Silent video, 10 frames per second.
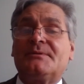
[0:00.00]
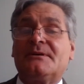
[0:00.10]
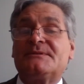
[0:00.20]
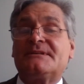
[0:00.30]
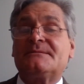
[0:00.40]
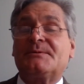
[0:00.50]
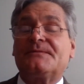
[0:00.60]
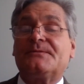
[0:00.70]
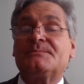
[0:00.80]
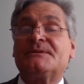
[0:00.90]
diplomacy is
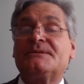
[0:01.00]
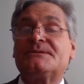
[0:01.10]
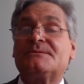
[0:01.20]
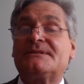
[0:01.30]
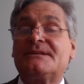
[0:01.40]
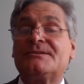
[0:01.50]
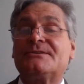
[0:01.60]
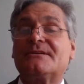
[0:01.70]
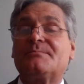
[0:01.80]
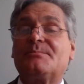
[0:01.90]
performed in
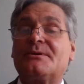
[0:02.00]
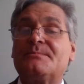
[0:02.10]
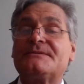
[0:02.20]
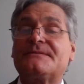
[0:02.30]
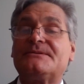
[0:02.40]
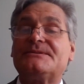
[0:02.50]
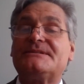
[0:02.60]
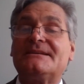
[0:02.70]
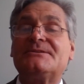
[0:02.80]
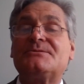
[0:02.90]
strategic, purposeful,
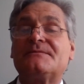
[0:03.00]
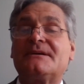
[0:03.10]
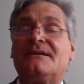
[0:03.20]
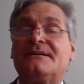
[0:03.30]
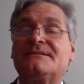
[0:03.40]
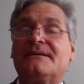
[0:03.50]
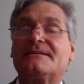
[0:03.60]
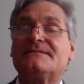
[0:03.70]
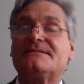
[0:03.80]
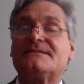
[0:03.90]
data-driven
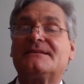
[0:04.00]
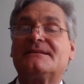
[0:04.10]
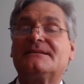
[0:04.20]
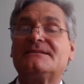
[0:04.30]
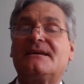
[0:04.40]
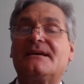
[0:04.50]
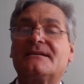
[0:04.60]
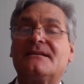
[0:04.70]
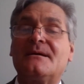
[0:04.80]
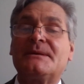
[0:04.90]
contexts that lead to
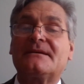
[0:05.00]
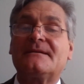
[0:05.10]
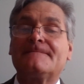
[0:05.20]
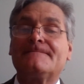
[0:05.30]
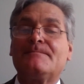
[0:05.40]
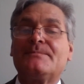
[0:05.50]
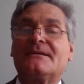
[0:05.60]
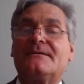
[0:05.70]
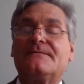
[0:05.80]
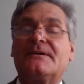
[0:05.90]
economic,
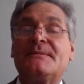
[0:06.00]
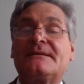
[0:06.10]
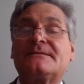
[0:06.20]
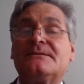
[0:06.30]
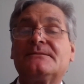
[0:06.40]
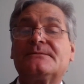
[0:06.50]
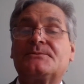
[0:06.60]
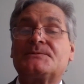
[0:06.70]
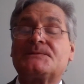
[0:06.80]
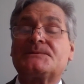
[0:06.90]
environmental,
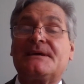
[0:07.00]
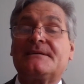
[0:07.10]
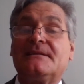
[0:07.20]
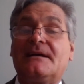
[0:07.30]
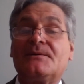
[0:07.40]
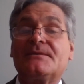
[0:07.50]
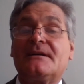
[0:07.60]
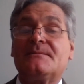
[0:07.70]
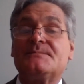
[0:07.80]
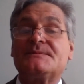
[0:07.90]
or societal
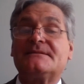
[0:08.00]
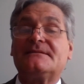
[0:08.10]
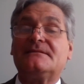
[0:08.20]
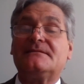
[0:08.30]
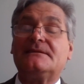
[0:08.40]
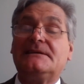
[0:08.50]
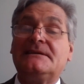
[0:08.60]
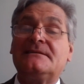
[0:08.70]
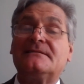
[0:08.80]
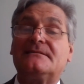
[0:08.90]
outcomes
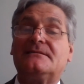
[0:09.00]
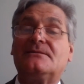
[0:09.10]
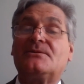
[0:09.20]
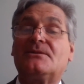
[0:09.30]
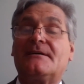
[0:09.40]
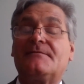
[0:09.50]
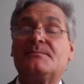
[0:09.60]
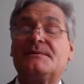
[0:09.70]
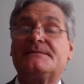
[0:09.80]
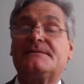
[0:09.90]
in a local
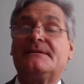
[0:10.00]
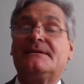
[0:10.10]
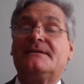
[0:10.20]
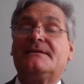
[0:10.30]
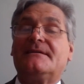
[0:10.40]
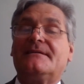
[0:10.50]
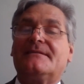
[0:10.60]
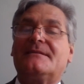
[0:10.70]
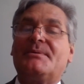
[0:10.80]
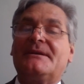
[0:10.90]
government,
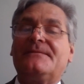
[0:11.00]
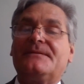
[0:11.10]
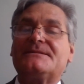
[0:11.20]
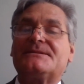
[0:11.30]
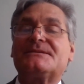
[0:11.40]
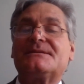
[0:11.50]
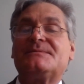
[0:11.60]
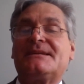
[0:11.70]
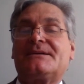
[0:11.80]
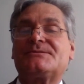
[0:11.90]
the benefits are
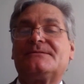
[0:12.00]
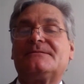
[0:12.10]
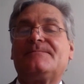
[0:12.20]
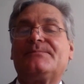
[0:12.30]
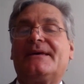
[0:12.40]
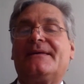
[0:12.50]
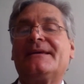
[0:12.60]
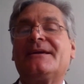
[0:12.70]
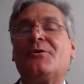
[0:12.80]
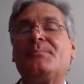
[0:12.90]
substantial, and
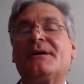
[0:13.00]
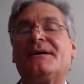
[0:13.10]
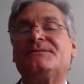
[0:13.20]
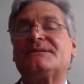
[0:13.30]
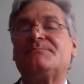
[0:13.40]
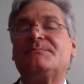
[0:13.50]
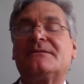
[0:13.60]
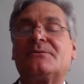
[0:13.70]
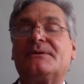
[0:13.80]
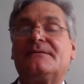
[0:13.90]
they go beyond just
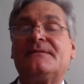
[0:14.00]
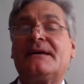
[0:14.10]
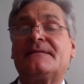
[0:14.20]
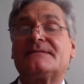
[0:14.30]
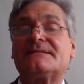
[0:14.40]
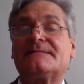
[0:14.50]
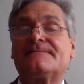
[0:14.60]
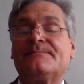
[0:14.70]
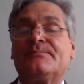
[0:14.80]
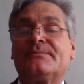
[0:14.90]
meet and greet events.